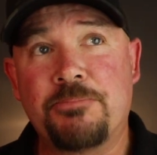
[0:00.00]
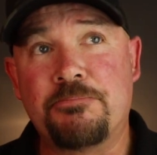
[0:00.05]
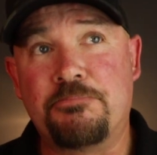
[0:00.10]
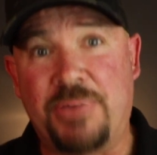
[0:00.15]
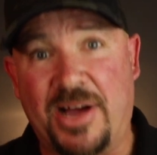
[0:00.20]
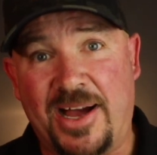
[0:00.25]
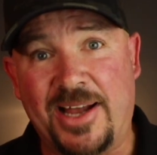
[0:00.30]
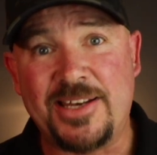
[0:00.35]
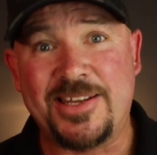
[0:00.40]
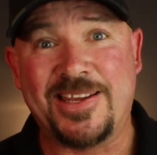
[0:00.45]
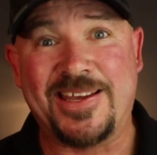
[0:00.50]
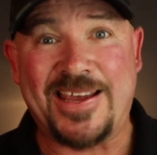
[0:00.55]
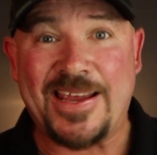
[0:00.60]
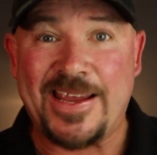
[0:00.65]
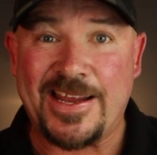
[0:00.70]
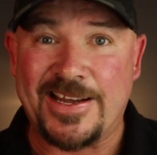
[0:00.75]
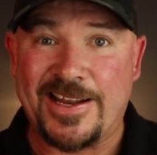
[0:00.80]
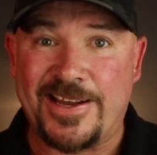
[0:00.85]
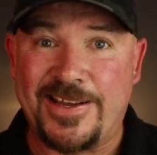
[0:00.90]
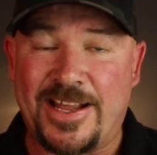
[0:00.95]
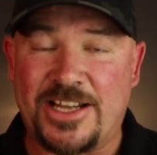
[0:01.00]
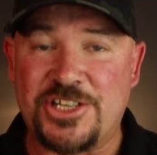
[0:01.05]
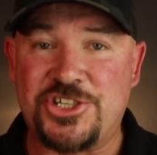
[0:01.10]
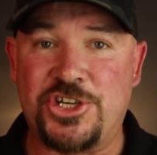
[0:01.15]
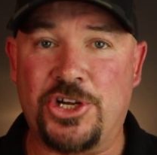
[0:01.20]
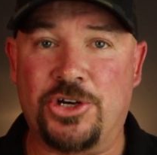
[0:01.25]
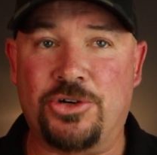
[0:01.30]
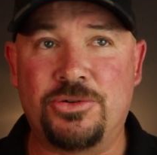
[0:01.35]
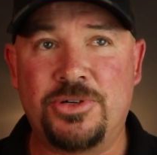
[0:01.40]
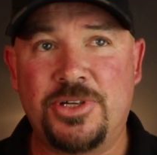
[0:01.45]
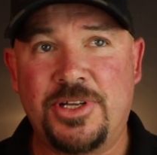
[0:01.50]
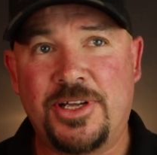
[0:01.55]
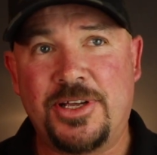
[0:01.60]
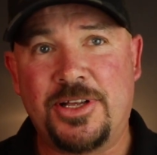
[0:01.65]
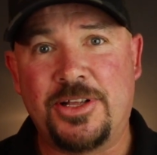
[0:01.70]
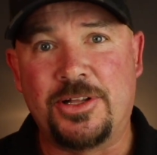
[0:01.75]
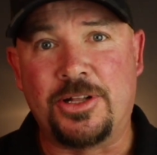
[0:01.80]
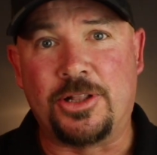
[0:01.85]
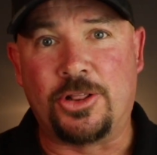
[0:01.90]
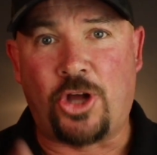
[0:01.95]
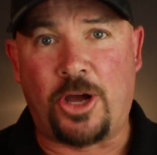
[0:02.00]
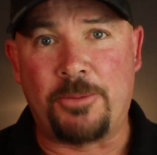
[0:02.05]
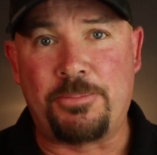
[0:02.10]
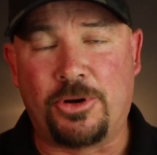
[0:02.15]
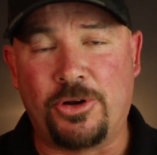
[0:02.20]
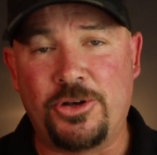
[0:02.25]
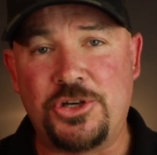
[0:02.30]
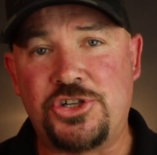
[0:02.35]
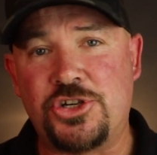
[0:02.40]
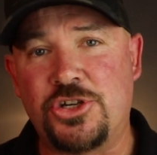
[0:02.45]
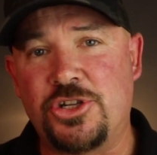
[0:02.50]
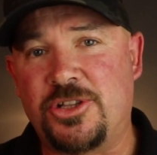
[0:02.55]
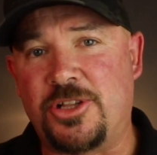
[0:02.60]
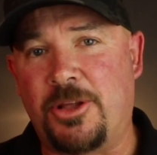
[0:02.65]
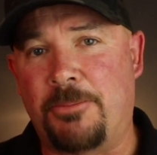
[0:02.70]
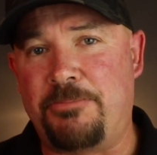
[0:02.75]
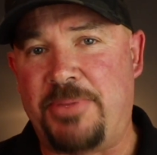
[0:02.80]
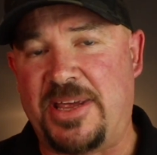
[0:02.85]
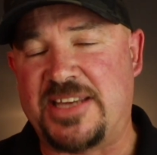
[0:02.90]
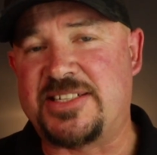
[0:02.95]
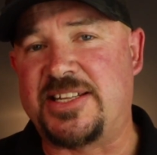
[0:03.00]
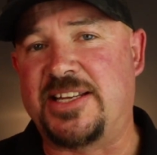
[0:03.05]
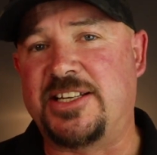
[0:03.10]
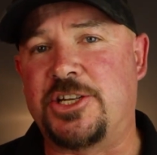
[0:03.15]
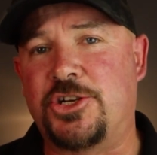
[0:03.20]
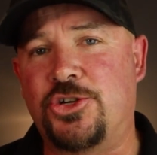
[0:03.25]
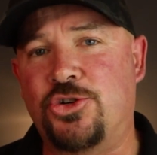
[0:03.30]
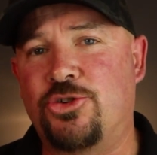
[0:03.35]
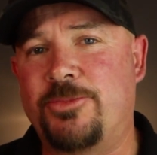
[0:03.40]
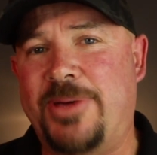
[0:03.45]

But in a nutshell, light pollution, the best thing to do